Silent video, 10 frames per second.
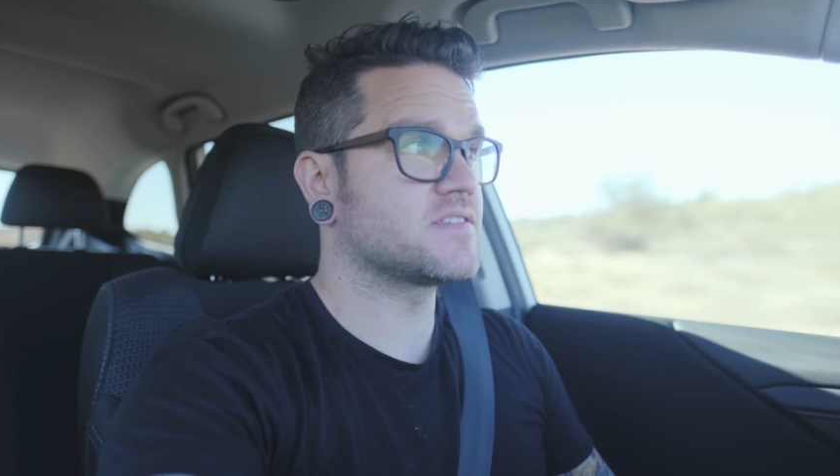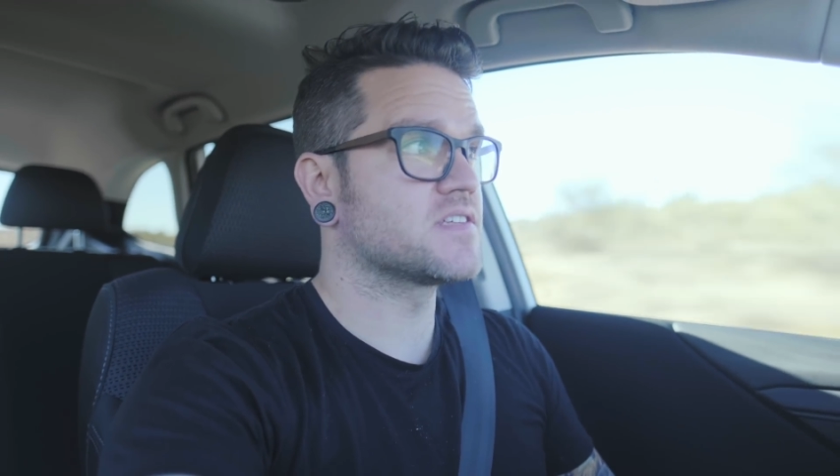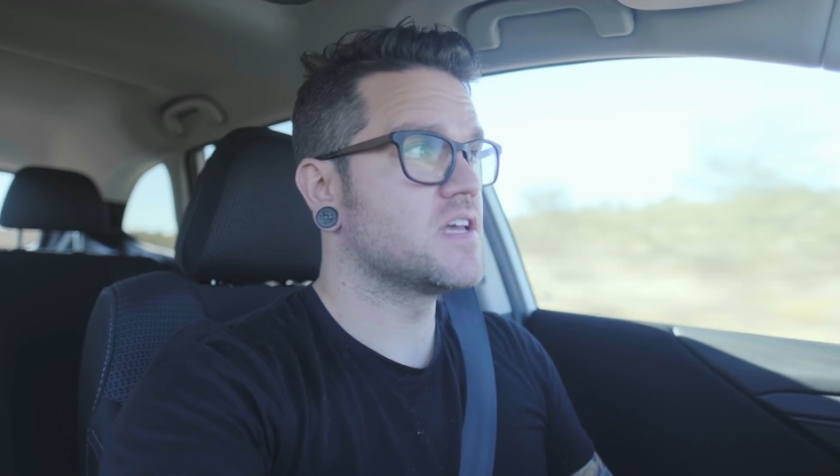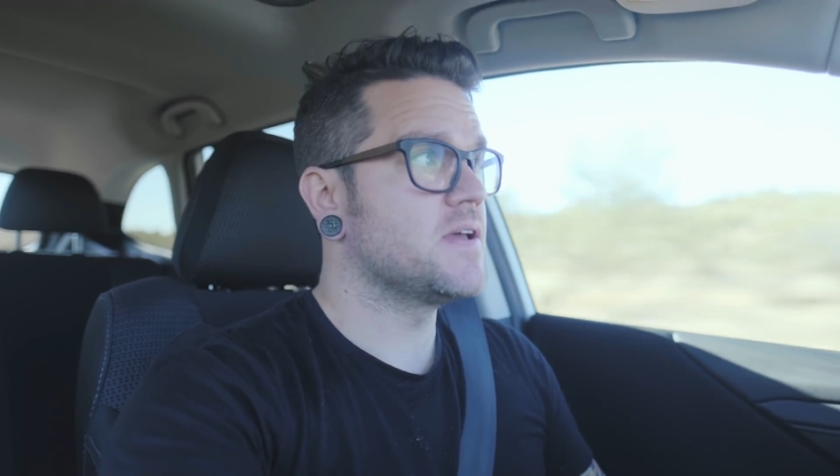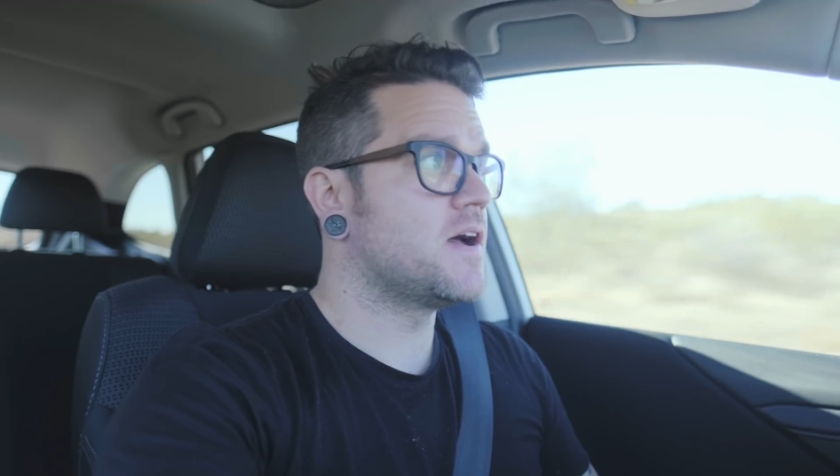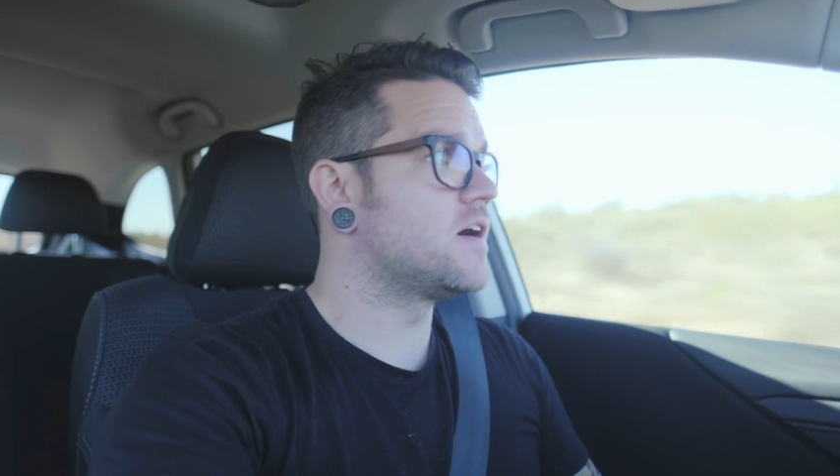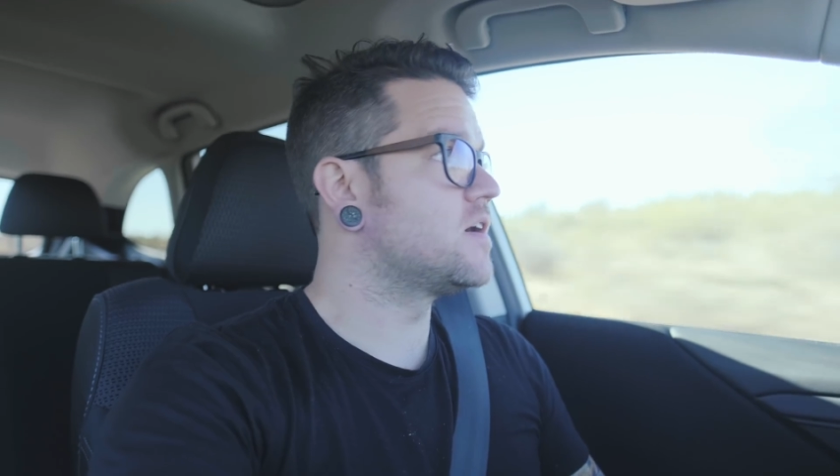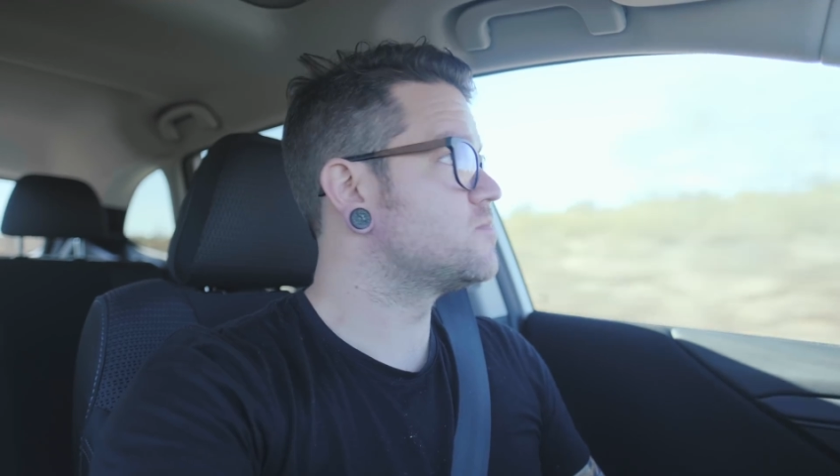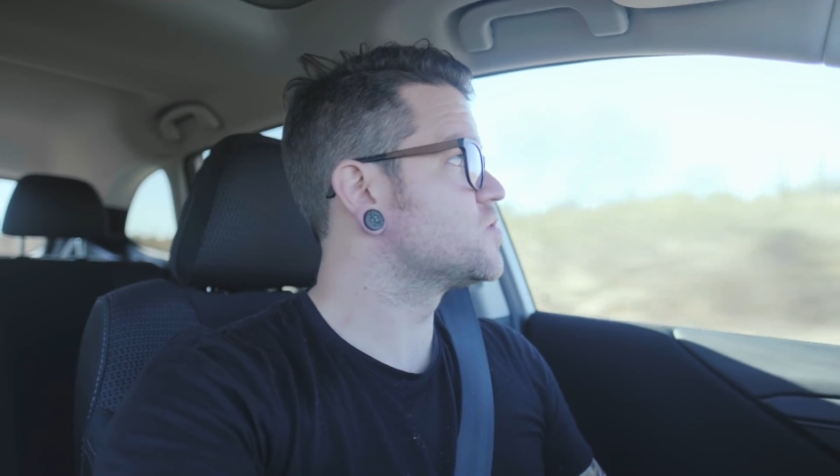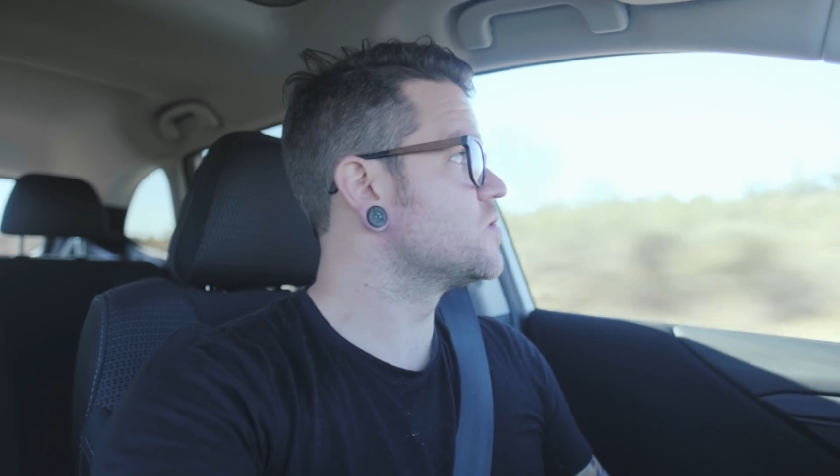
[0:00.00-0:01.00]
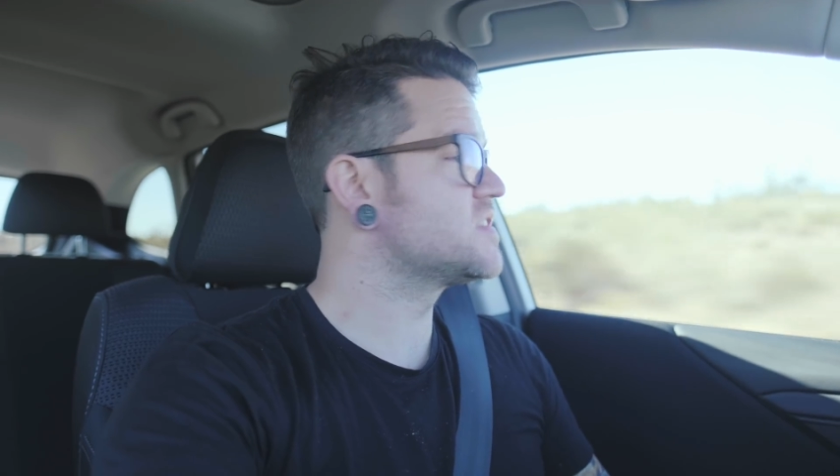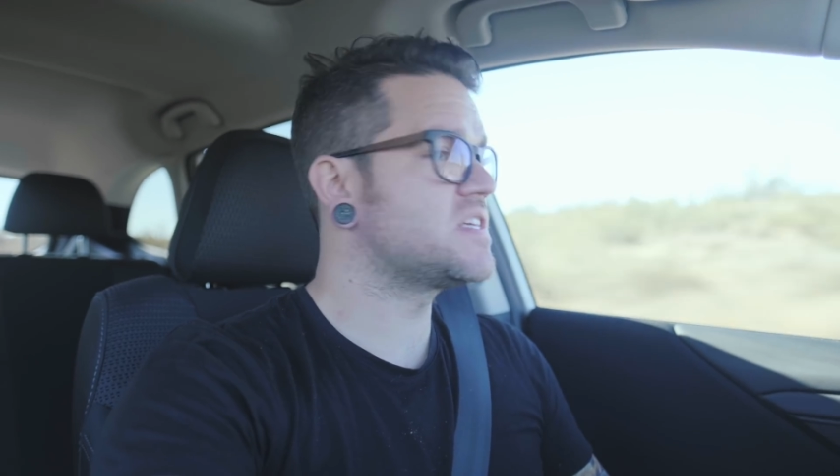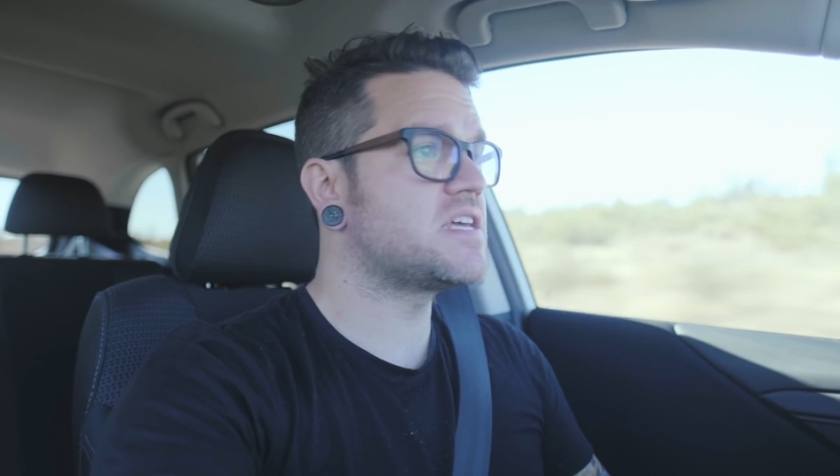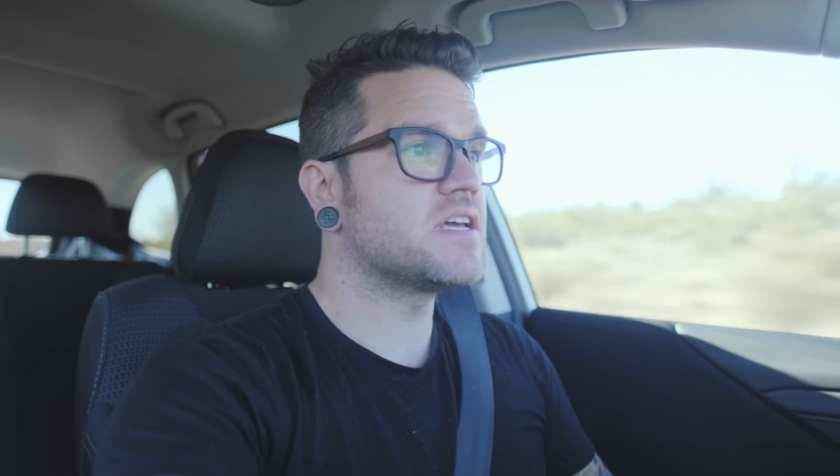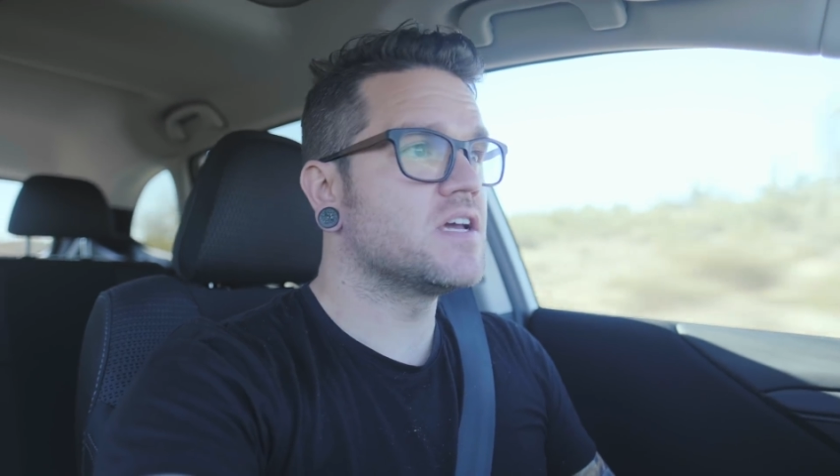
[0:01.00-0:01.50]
So we'll see.